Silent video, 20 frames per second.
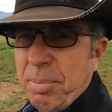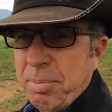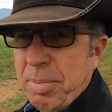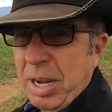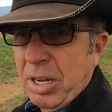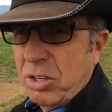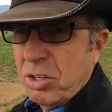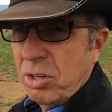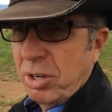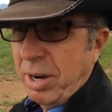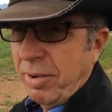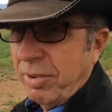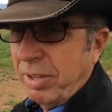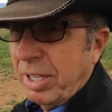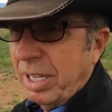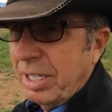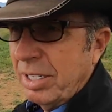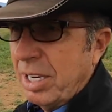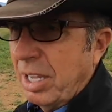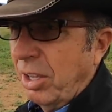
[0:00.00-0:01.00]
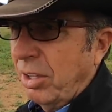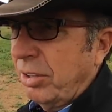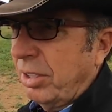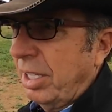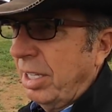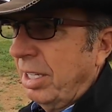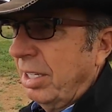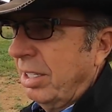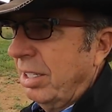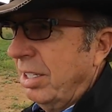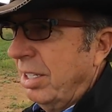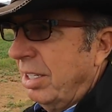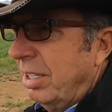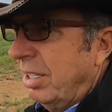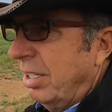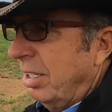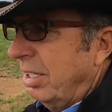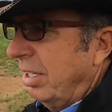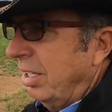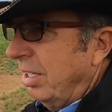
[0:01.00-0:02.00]
them, make sure everything's healthy and
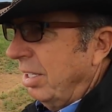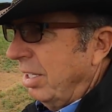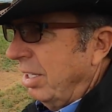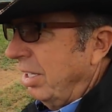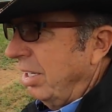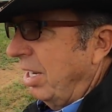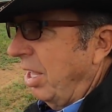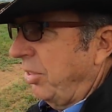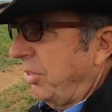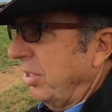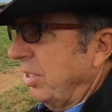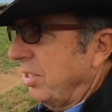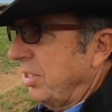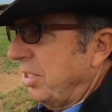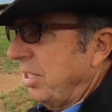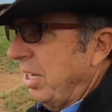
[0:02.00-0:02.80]
nothing's